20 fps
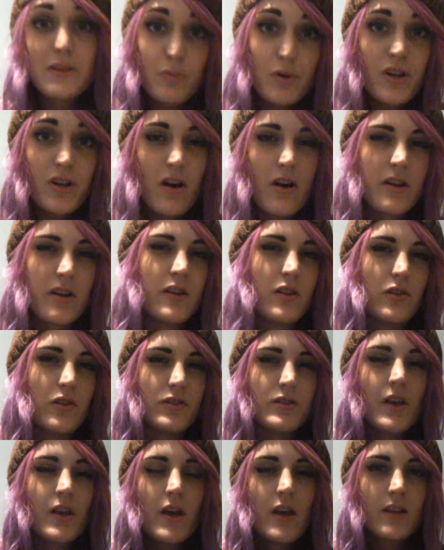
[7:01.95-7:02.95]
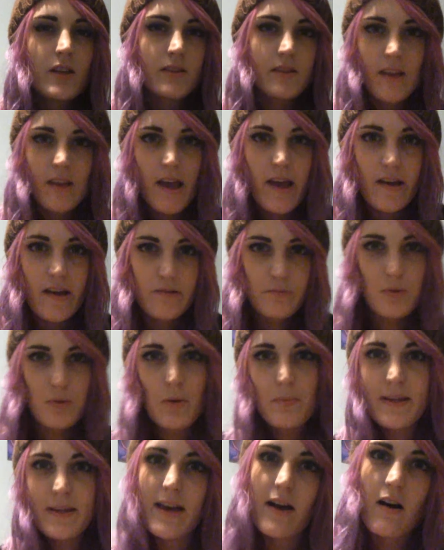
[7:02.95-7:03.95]
one I use. There
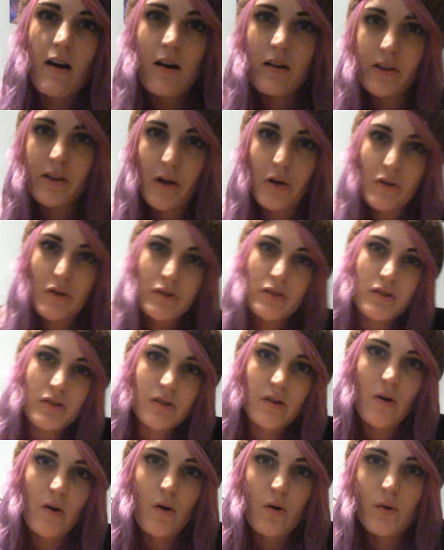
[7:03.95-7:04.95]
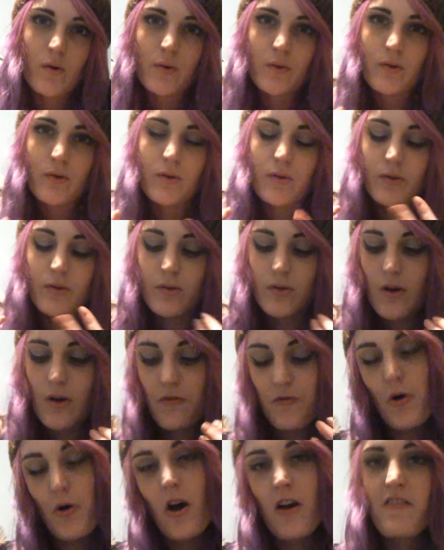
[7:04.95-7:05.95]
probably are loads on.
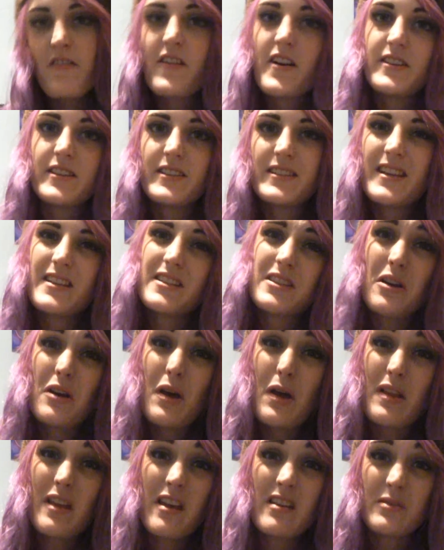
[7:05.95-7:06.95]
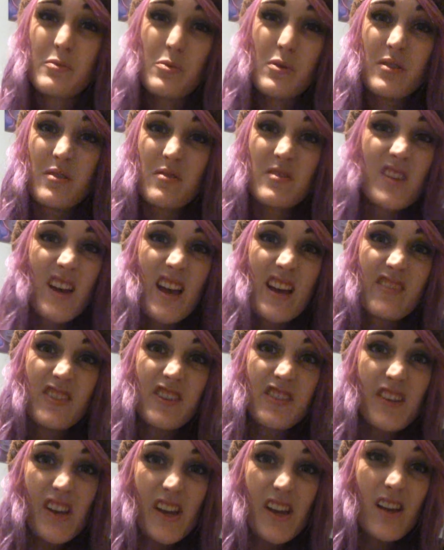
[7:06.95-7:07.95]
What I find is there's one for
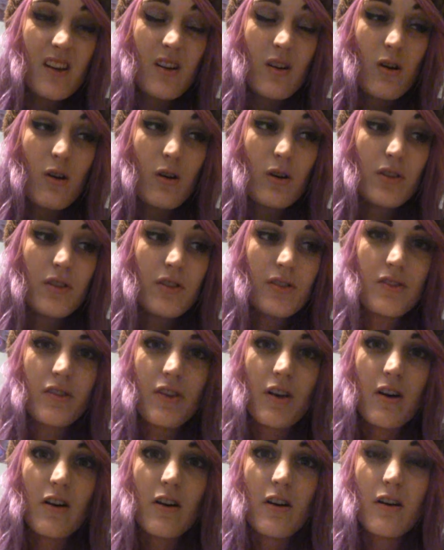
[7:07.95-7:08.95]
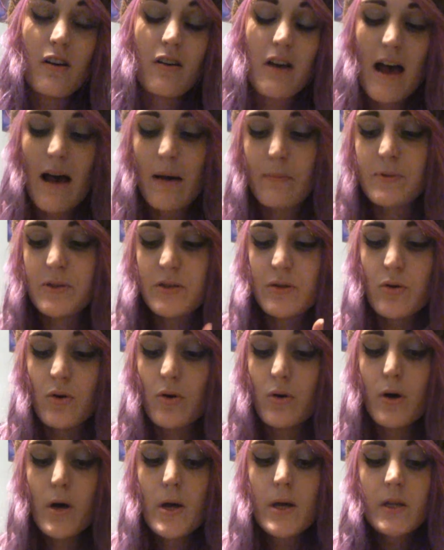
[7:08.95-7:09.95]
everything on the App
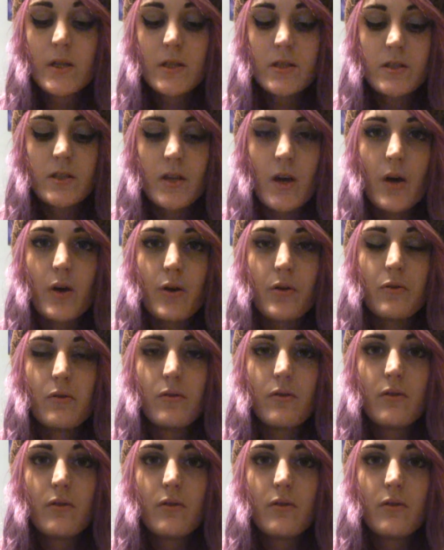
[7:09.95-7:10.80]
Store. So